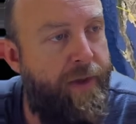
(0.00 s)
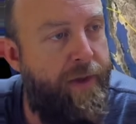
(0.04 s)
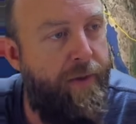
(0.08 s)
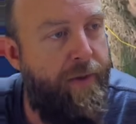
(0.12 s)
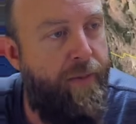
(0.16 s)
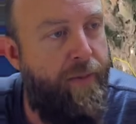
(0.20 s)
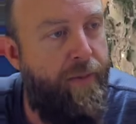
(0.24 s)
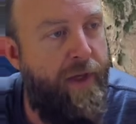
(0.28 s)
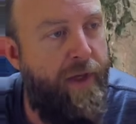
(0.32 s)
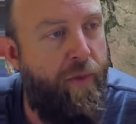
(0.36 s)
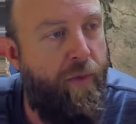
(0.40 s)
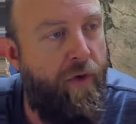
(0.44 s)

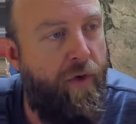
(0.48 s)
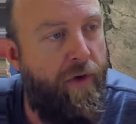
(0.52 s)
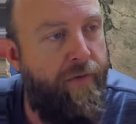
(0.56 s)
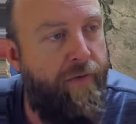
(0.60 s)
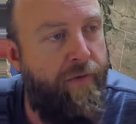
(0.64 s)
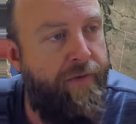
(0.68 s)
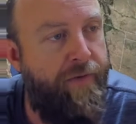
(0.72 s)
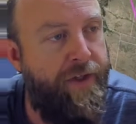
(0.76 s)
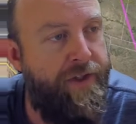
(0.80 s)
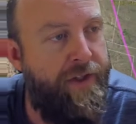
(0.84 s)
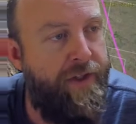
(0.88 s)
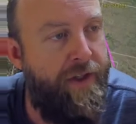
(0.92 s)
People
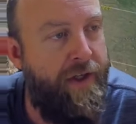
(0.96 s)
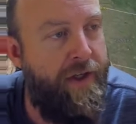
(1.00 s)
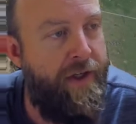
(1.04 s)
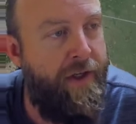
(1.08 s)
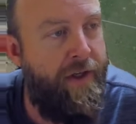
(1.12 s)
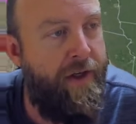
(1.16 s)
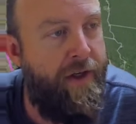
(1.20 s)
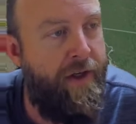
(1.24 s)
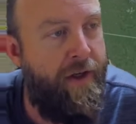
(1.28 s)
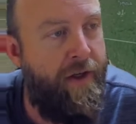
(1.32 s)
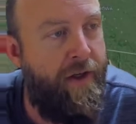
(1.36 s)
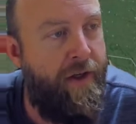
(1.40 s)
have
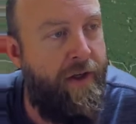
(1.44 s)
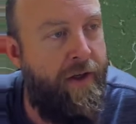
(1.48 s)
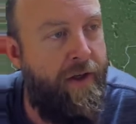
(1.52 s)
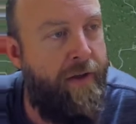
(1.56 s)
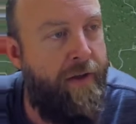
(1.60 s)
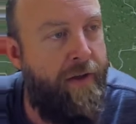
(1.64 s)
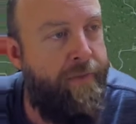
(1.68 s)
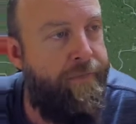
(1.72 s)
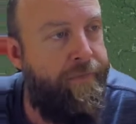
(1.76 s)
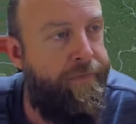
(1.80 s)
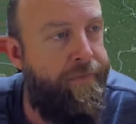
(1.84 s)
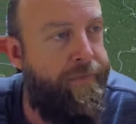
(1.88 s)
visited
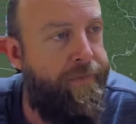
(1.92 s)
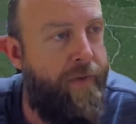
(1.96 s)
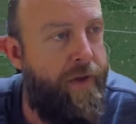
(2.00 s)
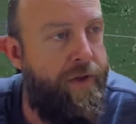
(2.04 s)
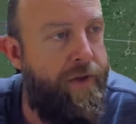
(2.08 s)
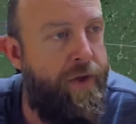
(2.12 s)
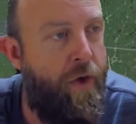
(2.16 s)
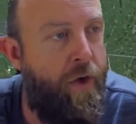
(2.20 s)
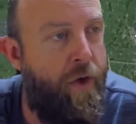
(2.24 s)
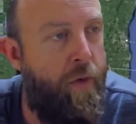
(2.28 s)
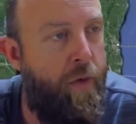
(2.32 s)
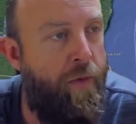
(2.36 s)

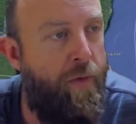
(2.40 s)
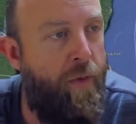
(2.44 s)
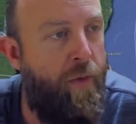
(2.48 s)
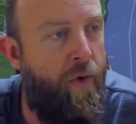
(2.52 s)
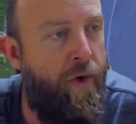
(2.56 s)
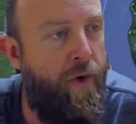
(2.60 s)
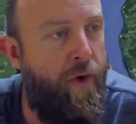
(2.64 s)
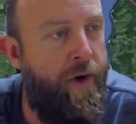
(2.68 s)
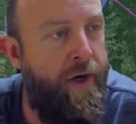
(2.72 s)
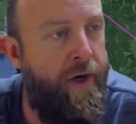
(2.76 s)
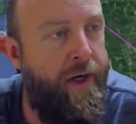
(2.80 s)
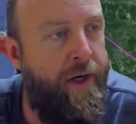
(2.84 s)

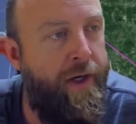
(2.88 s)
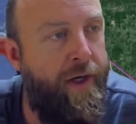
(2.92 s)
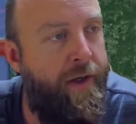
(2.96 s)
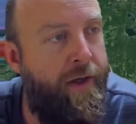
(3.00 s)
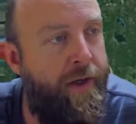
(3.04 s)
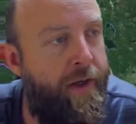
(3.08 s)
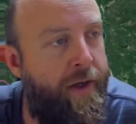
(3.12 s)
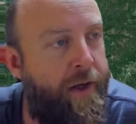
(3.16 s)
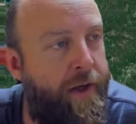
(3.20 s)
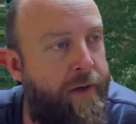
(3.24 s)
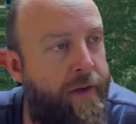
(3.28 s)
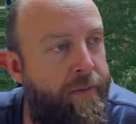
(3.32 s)

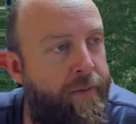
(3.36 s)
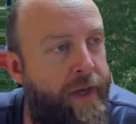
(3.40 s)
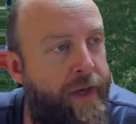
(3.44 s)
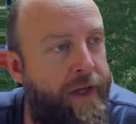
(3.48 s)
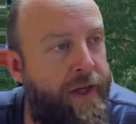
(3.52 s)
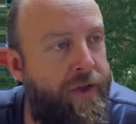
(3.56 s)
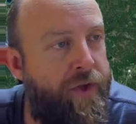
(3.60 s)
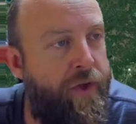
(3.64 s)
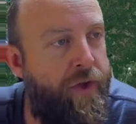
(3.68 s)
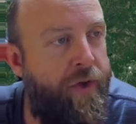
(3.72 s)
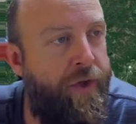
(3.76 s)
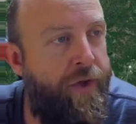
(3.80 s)
Tobermory and
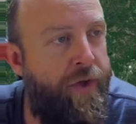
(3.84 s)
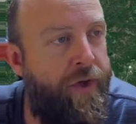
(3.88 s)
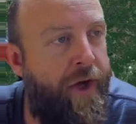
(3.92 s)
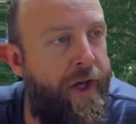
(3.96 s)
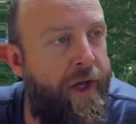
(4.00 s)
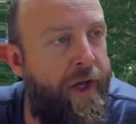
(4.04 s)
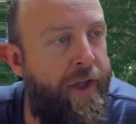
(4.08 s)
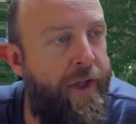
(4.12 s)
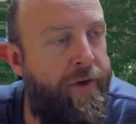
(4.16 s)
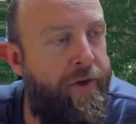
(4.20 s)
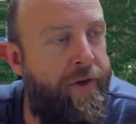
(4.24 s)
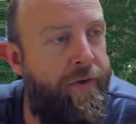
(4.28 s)
Manitoulin
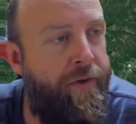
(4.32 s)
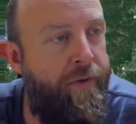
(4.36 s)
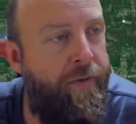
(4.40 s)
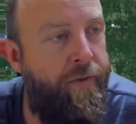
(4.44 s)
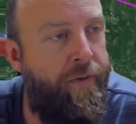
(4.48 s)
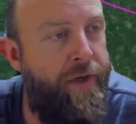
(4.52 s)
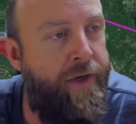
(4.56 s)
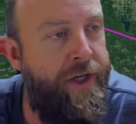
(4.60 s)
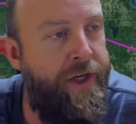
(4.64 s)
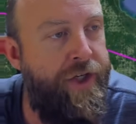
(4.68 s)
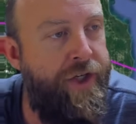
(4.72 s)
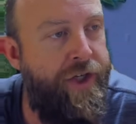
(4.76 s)
Island
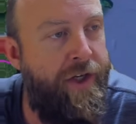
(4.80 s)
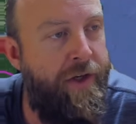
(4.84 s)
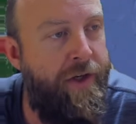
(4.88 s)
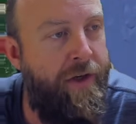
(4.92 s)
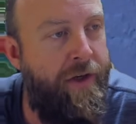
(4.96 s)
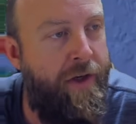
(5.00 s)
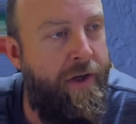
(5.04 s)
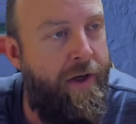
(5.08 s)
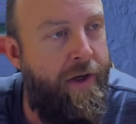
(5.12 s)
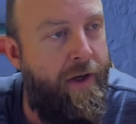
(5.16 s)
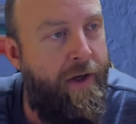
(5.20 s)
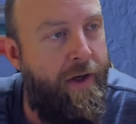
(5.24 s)

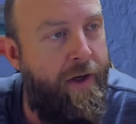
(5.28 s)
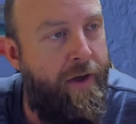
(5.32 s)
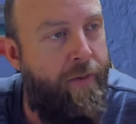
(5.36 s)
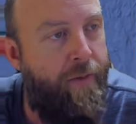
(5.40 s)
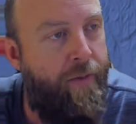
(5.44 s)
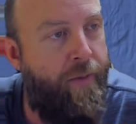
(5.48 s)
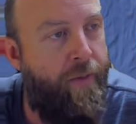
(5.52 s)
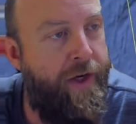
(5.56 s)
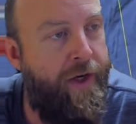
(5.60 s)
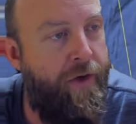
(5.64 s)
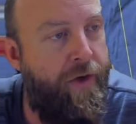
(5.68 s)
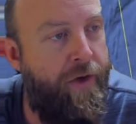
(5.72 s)
region
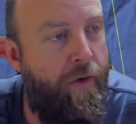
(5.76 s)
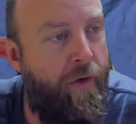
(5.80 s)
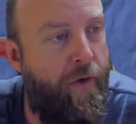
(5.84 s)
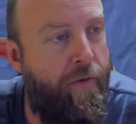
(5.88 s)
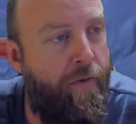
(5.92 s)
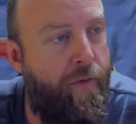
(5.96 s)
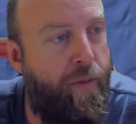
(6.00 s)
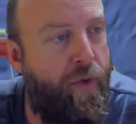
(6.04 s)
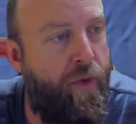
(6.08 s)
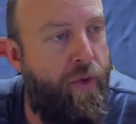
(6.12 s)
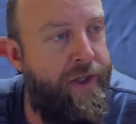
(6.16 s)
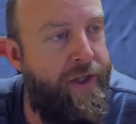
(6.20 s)
might know
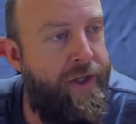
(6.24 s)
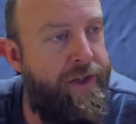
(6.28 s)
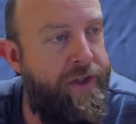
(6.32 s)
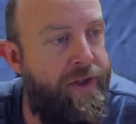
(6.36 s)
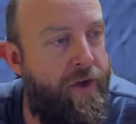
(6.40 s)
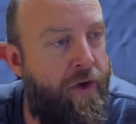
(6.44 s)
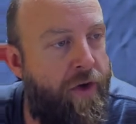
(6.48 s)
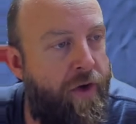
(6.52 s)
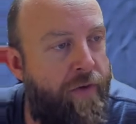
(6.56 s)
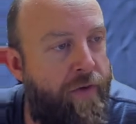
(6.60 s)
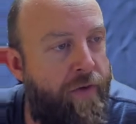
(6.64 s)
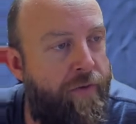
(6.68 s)
of a place
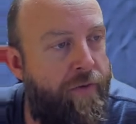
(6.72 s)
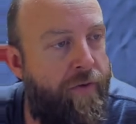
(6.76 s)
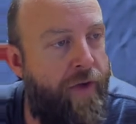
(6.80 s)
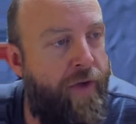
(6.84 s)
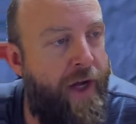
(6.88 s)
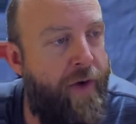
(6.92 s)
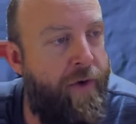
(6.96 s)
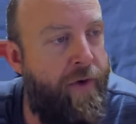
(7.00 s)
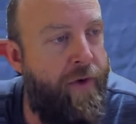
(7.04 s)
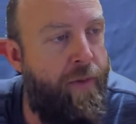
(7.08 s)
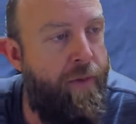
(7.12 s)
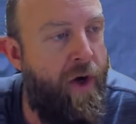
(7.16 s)
called
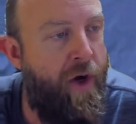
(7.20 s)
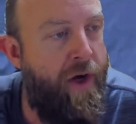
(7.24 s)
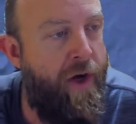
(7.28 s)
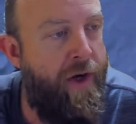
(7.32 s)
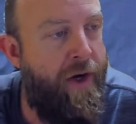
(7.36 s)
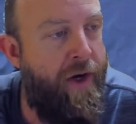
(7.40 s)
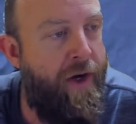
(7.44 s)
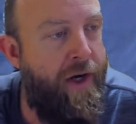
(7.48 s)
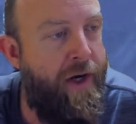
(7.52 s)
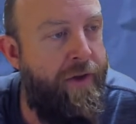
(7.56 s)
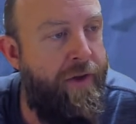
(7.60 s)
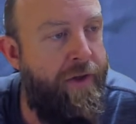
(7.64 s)
Flower
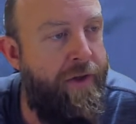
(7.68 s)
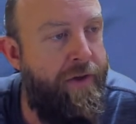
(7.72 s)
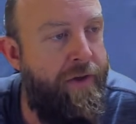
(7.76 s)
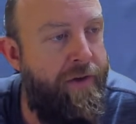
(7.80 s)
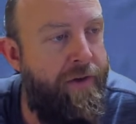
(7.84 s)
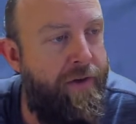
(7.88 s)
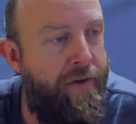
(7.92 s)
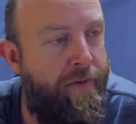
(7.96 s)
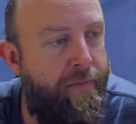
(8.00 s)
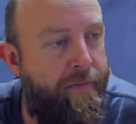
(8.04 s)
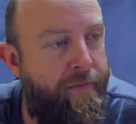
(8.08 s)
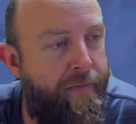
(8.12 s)
Pot
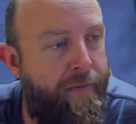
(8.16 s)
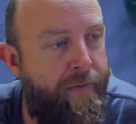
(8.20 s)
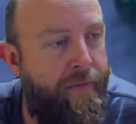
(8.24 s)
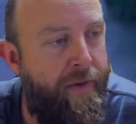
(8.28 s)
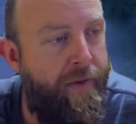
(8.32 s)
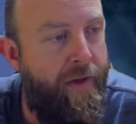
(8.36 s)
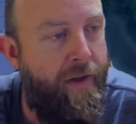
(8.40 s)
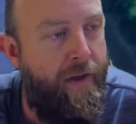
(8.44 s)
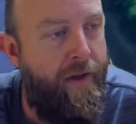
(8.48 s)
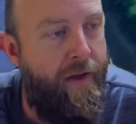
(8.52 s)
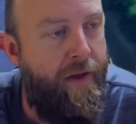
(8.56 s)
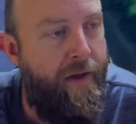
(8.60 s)
Island.
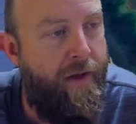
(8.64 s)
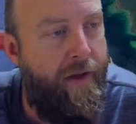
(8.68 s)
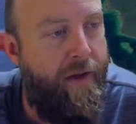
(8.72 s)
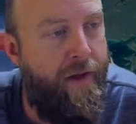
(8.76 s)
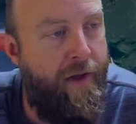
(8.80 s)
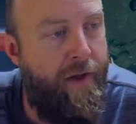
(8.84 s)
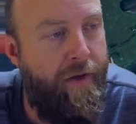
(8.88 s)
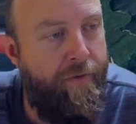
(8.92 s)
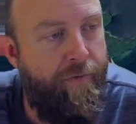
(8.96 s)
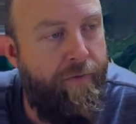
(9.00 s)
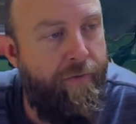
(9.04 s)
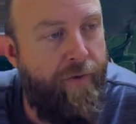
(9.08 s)

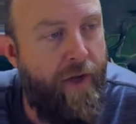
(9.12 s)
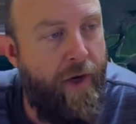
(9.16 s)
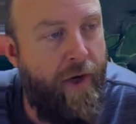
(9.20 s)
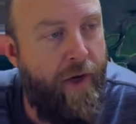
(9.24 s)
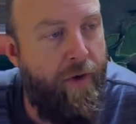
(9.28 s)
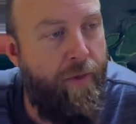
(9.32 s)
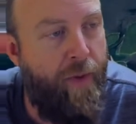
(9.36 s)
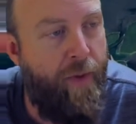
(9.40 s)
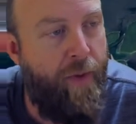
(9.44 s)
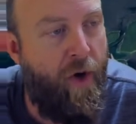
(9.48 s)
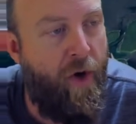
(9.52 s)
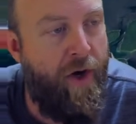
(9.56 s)
And
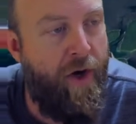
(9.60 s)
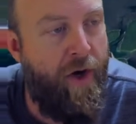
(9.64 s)
Flower Pot